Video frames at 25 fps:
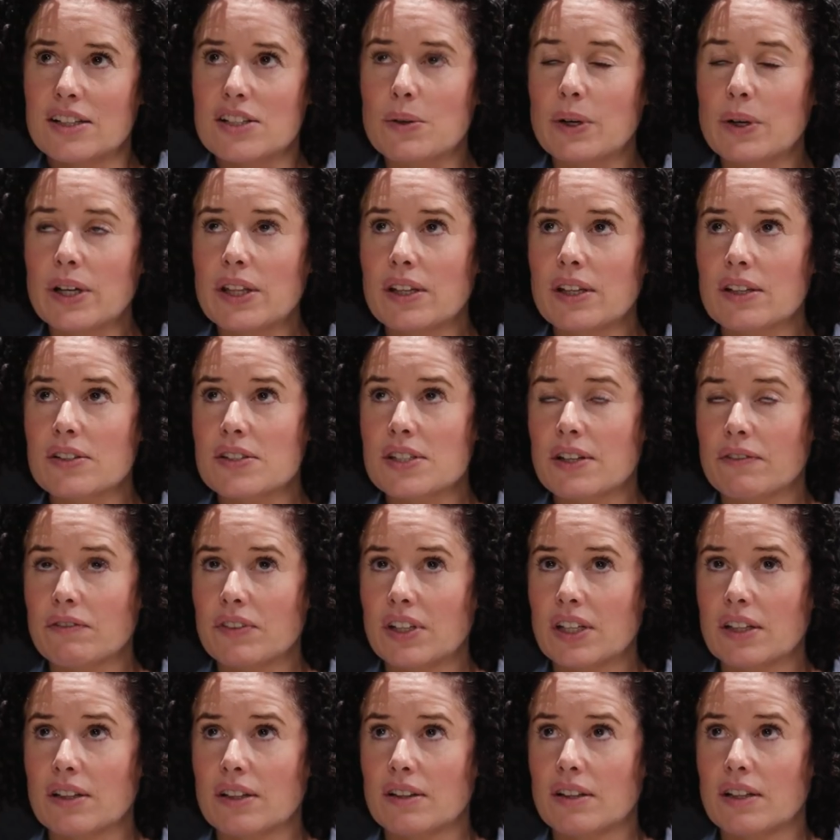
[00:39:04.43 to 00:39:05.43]
So I think
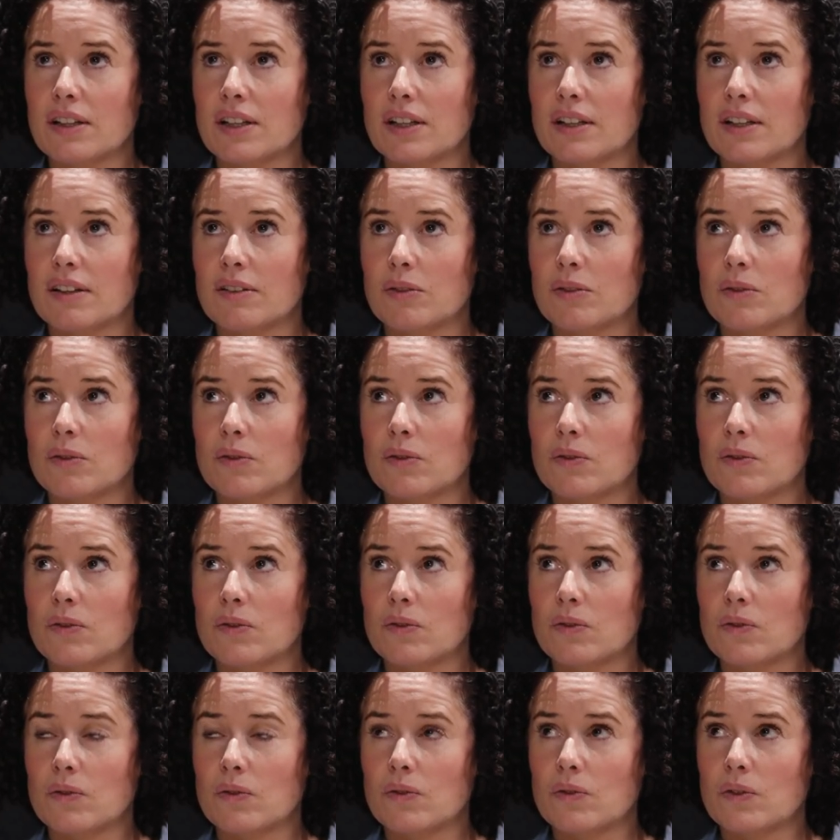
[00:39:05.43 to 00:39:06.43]
something that
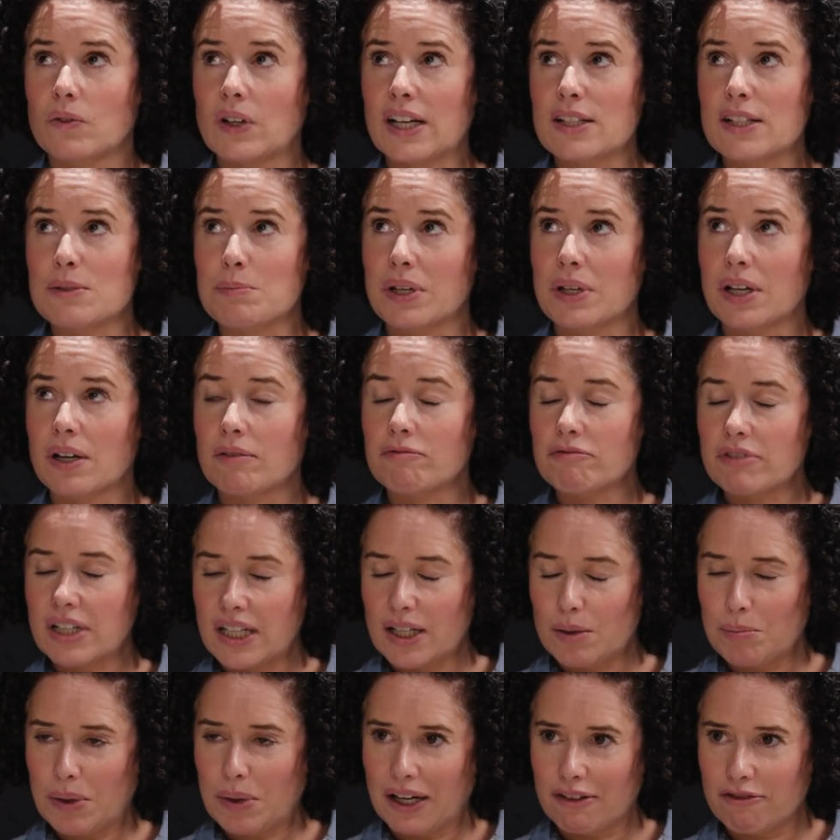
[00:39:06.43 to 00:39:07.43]
has become
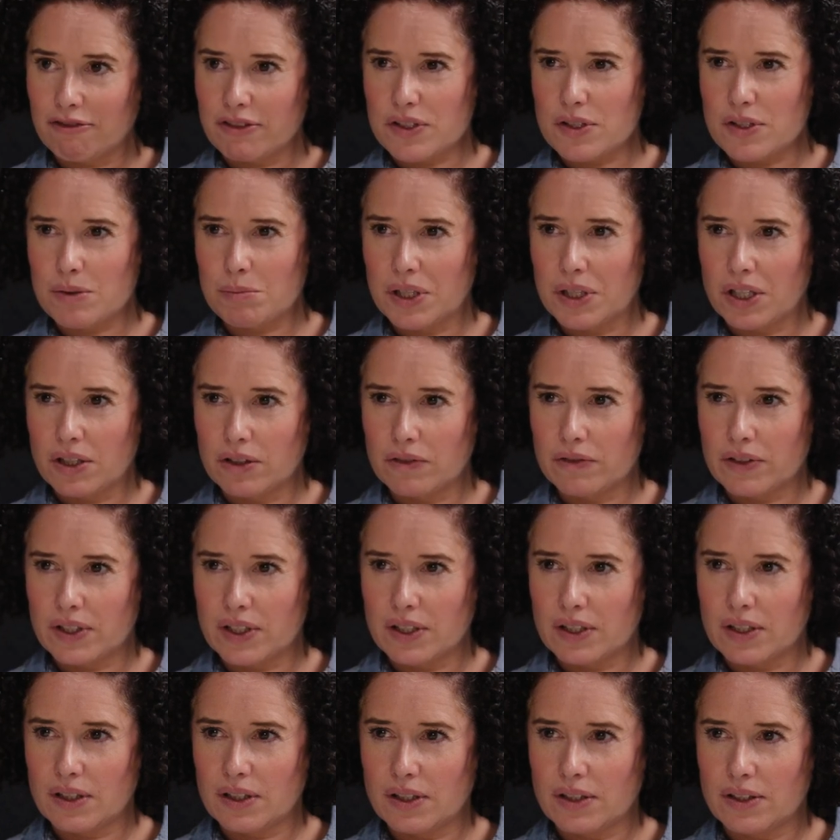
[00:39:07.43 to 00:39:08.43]
really apparent to me over
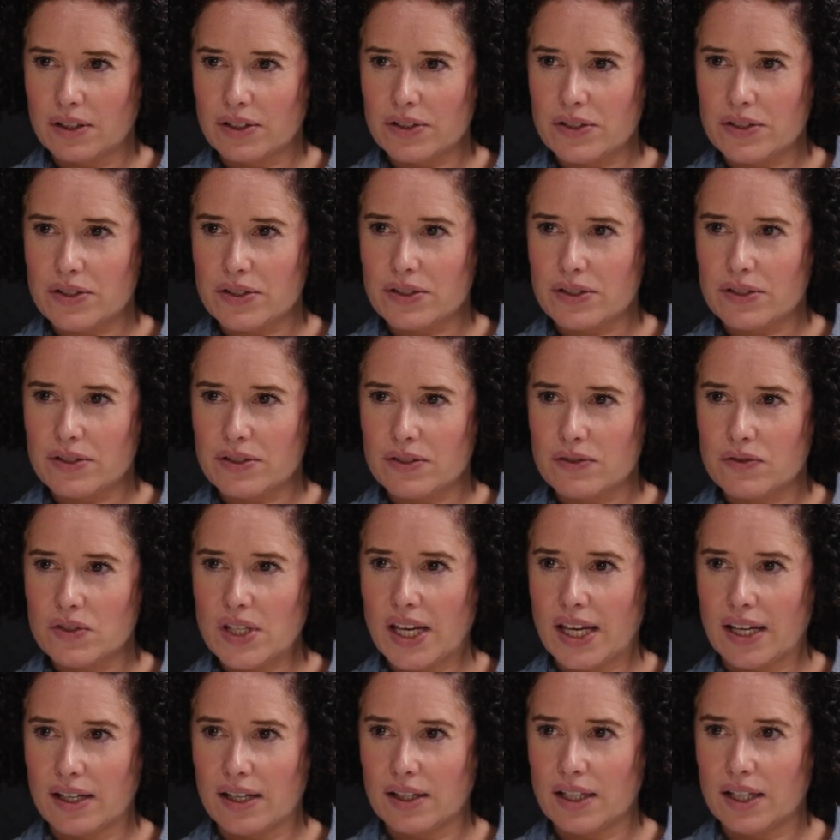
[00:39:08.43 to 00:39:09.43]
the last
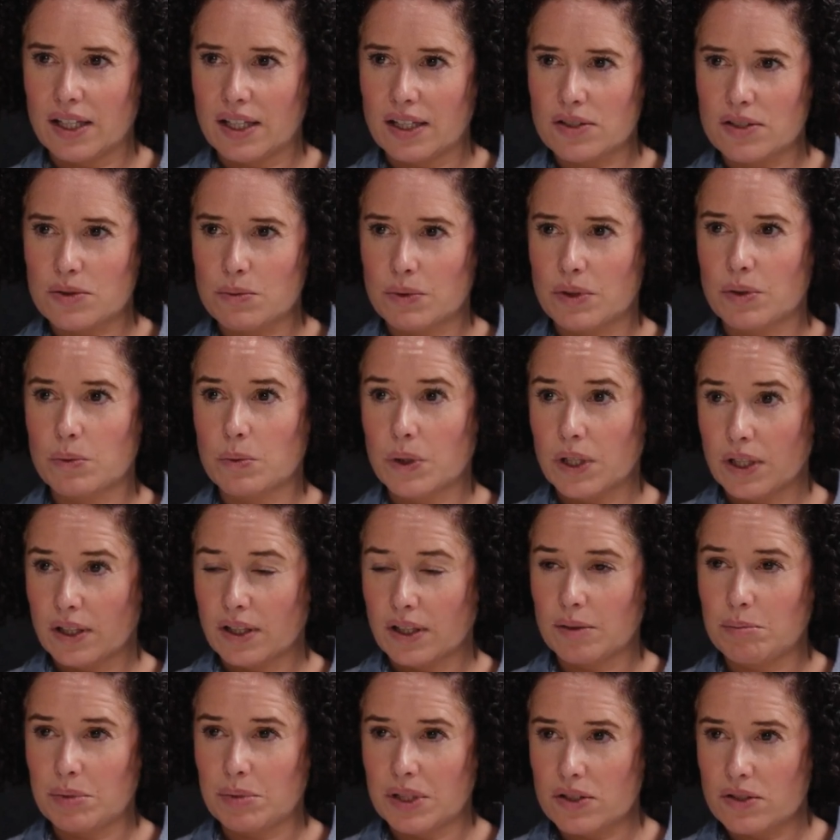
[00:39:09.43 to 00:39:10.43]
10 years with the work
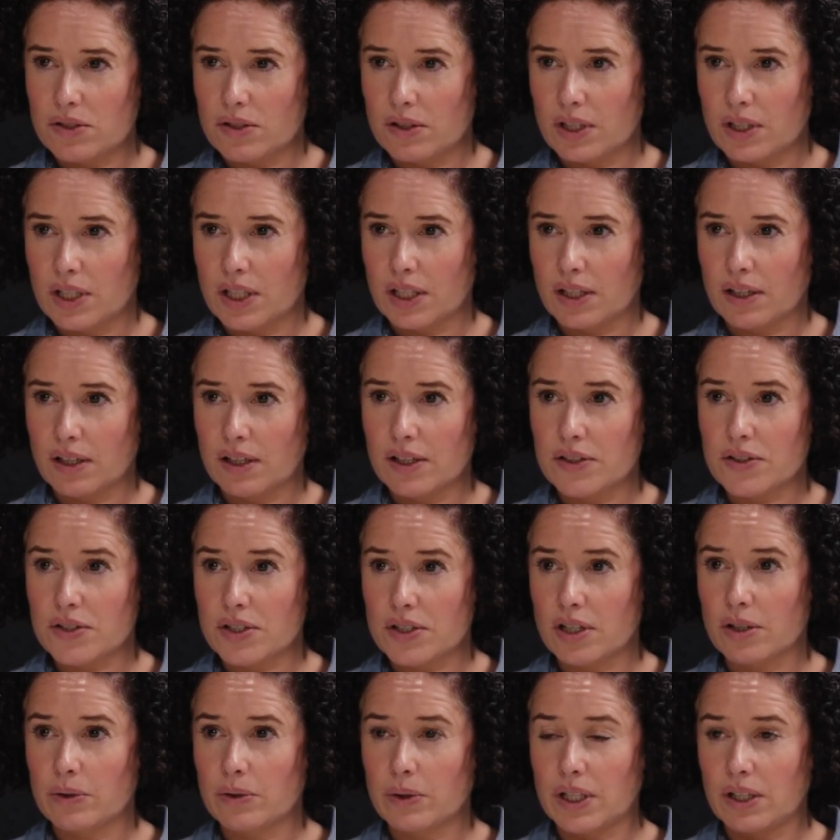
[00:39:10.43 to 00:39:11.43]
I've been doing at
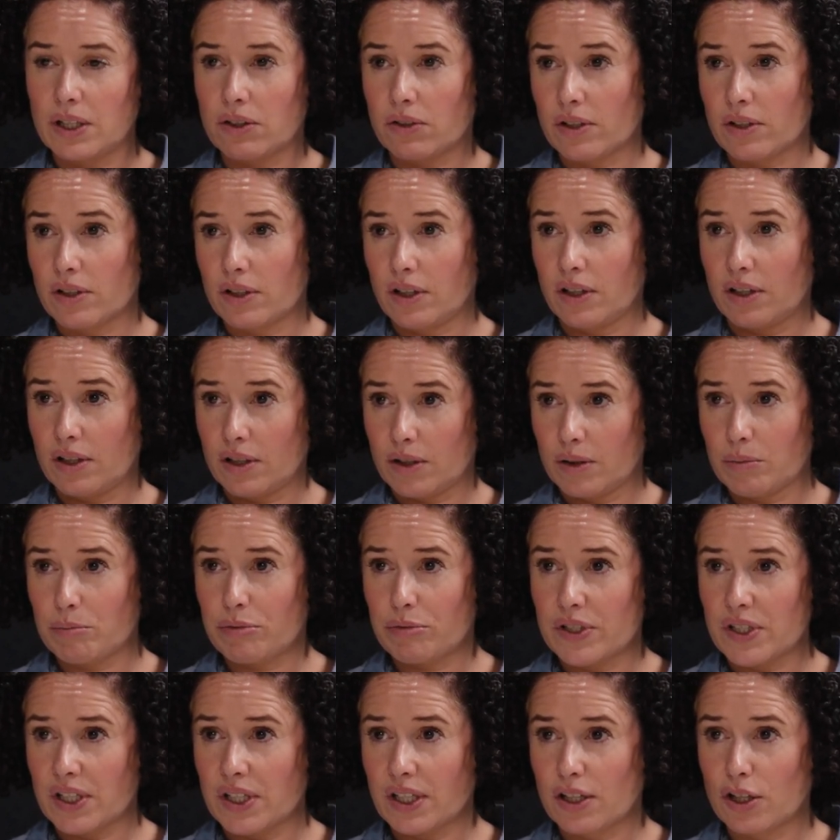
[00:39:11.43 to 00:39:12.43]
Zoe on our
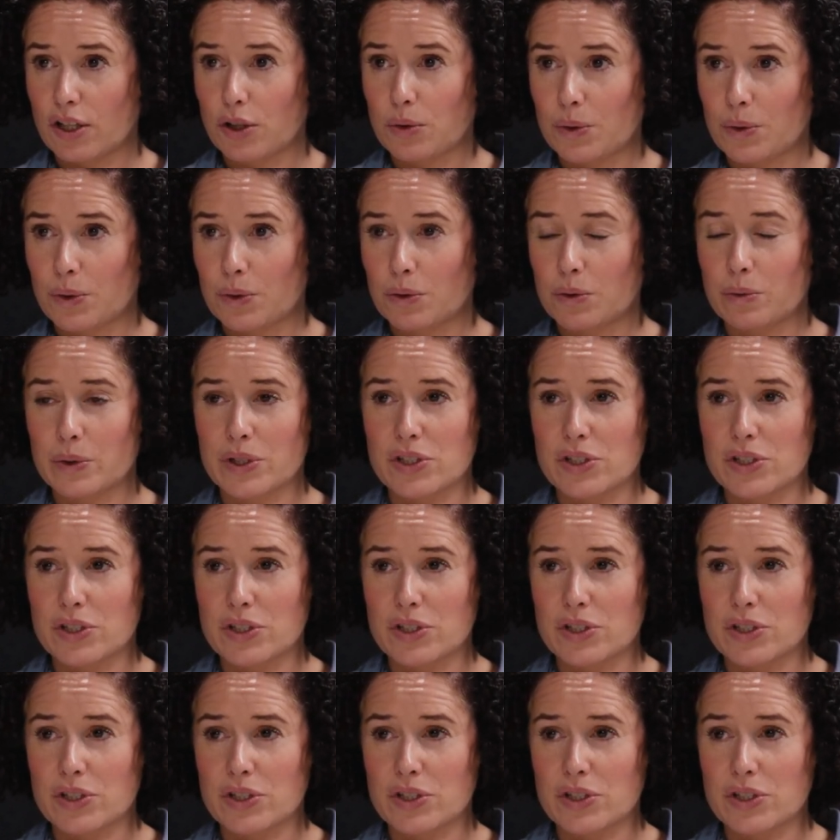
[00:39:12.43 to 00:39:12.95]
Predict cohort,